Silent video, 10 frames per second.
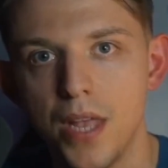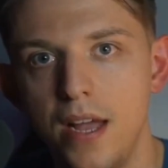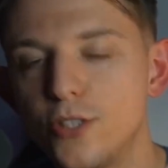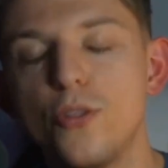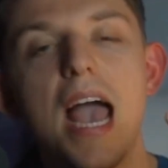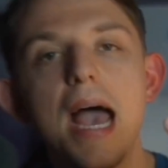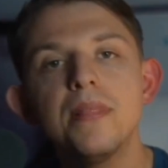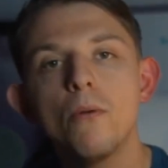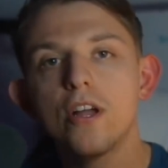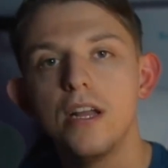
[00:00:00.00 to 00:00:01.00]
And so the app
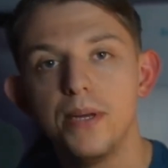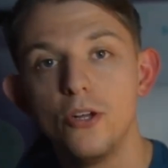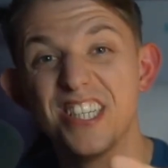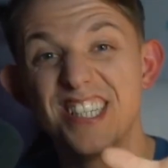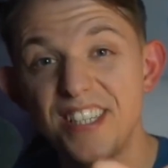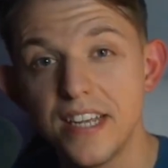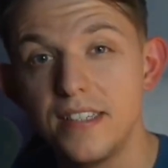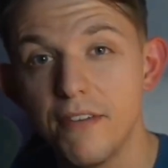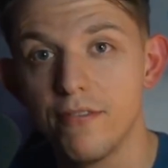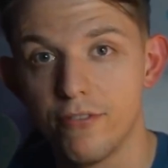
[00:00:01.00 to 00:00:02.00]
that we're going to build 6
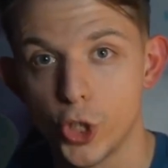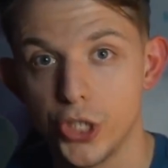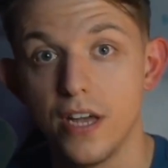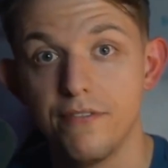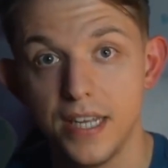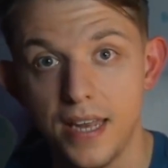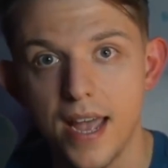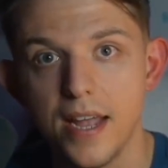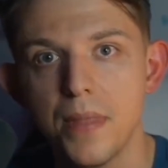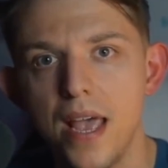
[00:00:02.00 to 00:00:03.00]
different versions of
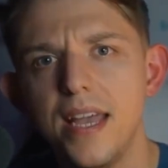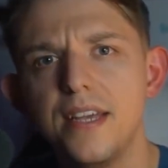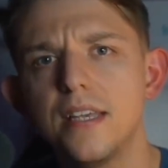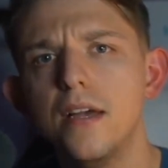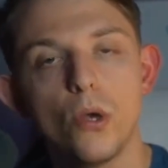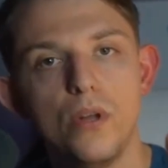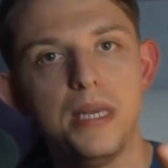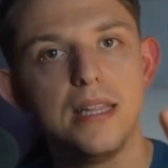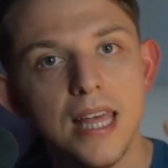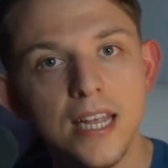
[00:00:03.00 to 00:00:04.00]
today is going to
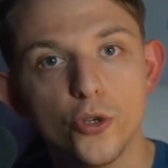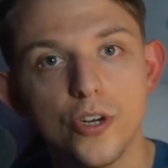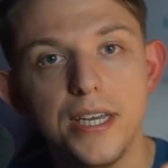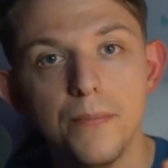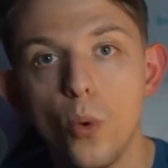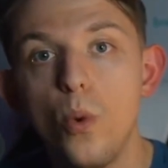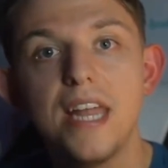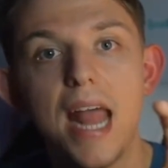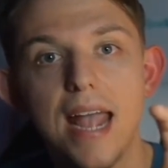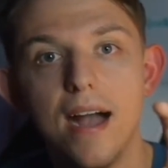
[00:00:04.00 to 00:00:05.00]
be Linktree with
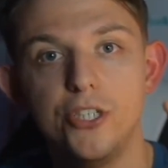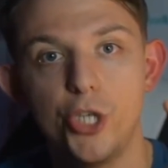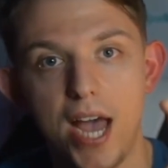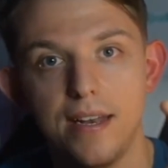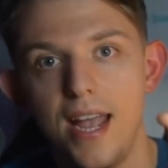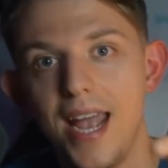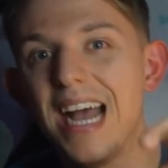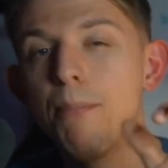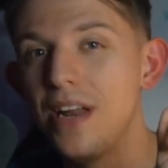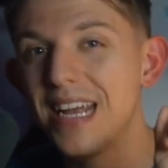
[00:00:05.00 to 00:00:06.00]
an AI chat. And
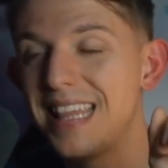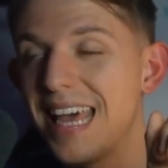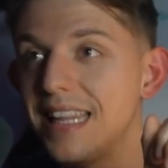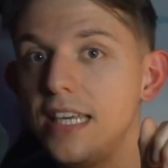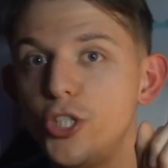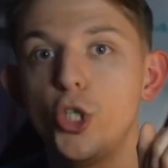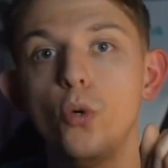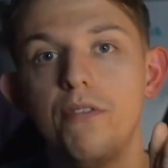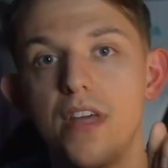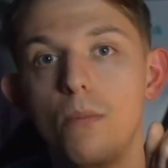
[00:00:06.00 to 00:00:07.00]
I predict that at least
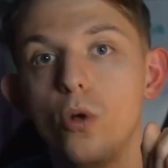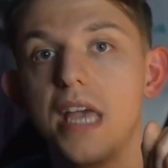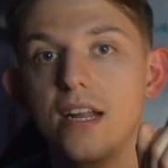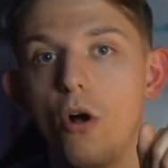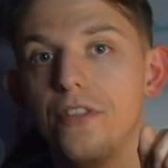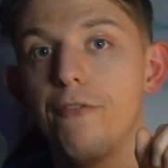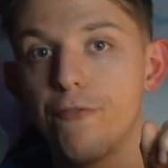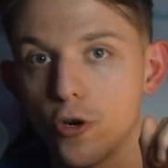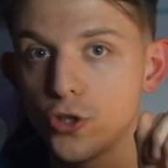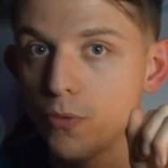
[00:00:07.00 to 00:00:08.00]
2 of them will get it on the
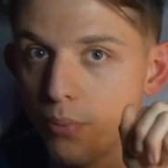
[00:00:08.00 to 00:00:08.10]
first